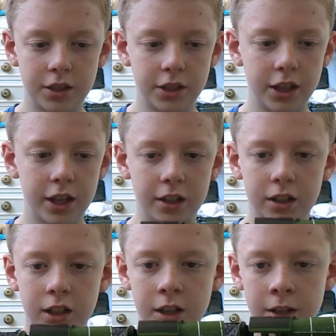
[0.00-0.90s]
So yeah.
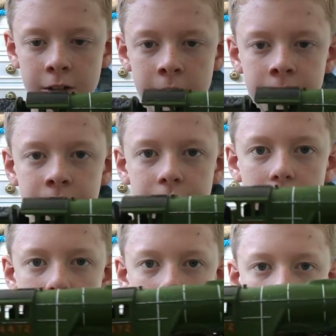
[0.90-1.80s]

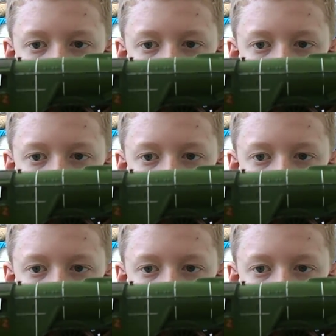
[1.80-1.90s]
That's